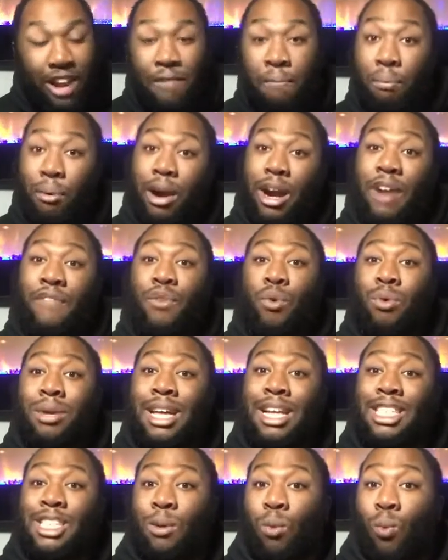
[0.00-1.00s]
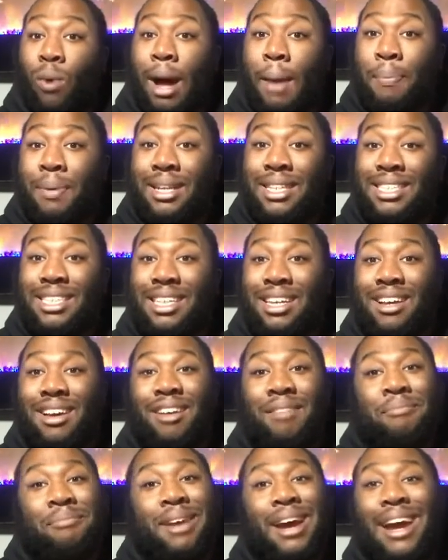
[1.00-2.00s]
Prairie View gets some weapons,
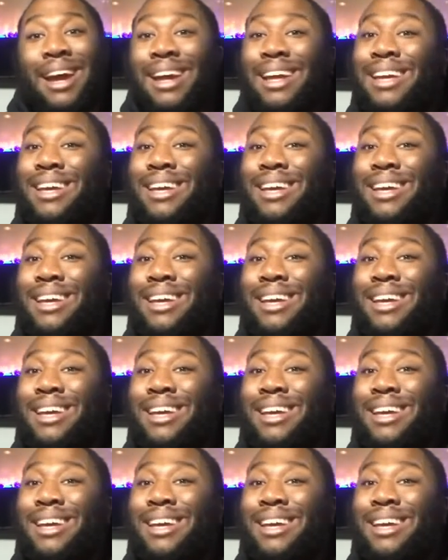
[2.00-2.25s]
man,